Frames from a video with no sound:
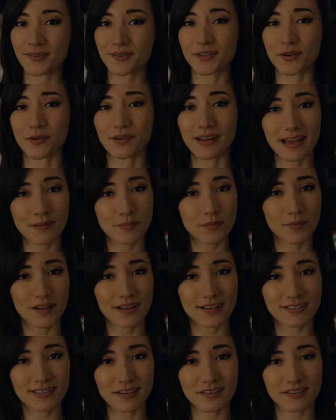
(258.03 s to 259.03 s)
So an apple
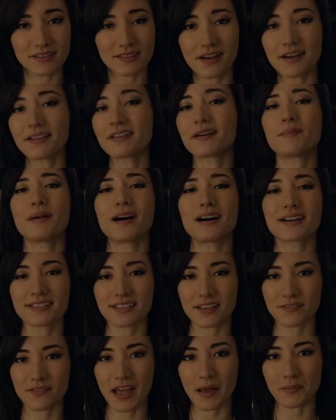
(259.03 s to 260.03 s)
box is not a box
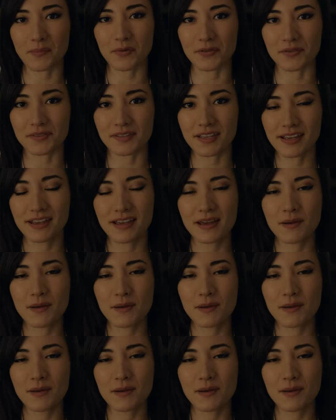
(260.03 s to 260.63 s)
of apples,